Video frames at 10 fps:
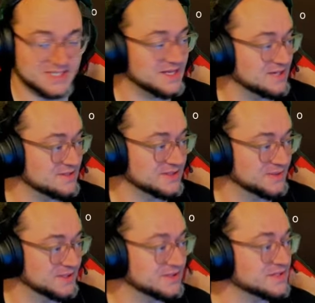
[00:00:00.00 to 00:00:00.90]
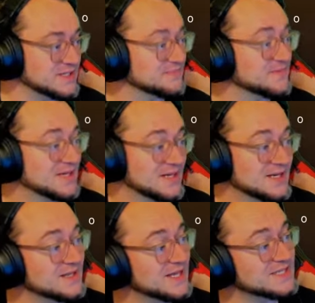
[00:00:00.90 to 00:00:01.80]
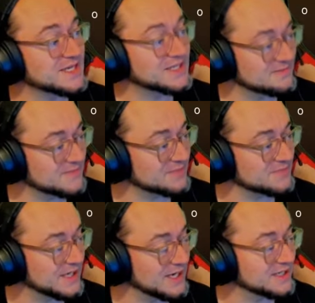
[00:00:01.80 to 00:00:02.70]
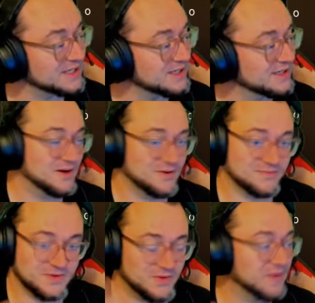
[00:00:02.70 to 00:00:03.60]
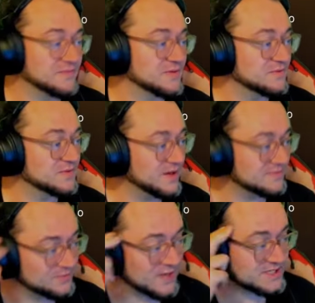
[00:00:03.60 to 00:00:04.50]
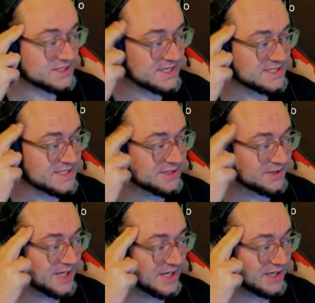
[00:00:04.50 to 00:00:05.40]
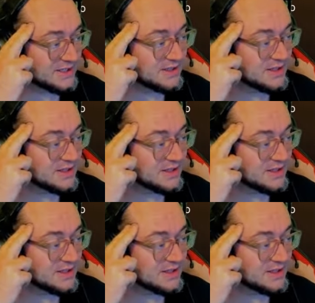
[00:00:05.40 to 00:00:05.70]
that's 1000 gold on your team. That's a comeback mechanic. Over you have to you have to rationalize it in your head.